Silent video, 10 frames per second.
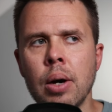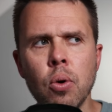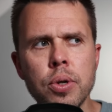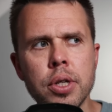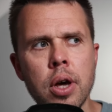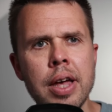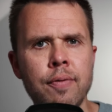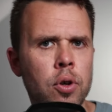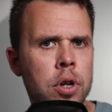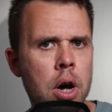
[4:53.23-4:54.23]
Now, also,
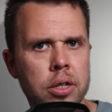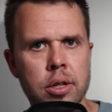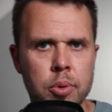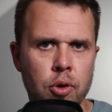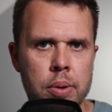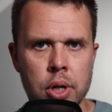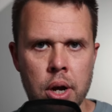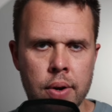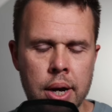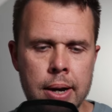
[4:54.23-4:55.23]
if you're not a subscription
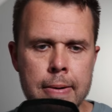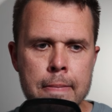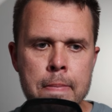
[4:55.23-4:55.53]
owner,